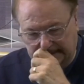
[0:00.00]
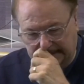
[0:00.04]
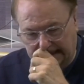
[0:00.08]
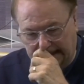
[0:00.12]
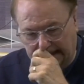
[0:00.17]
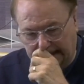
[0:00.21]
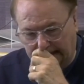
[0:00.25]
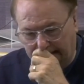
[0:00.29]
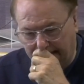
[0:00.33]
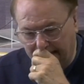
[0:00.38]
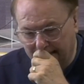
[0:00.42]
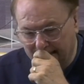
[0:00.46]

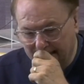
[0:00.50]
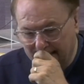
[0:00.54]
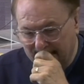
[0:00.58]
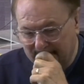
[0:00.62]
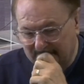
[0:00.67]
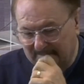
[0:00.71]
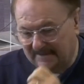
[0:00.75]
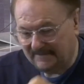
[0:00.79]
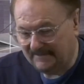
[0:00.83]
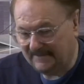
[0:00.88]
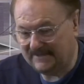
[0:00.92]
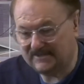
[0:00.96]
that.
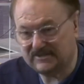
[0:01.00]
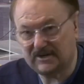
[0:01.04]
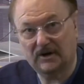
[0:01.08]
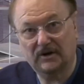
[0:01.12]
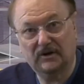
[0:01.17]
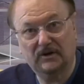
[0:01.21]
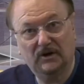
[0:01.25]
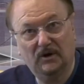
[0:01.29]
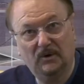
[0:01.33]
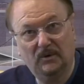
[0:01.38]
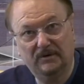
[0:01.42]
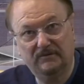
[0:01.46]
These
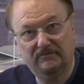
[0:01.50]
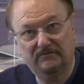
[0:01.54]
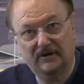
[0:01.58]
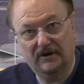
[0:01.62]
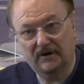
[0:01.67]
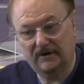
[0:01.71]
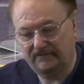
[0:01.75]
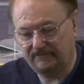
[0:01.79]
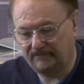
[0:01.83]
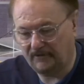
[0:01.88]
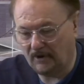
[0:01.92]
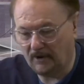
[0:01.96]
aren't going
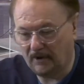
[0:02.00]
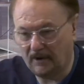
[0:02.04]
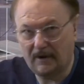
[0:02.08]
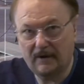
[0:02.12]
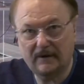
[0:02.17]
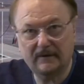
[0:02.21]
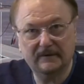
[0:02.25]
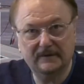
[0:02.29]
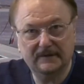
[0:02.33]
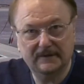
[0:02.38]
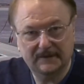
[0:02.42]
very far.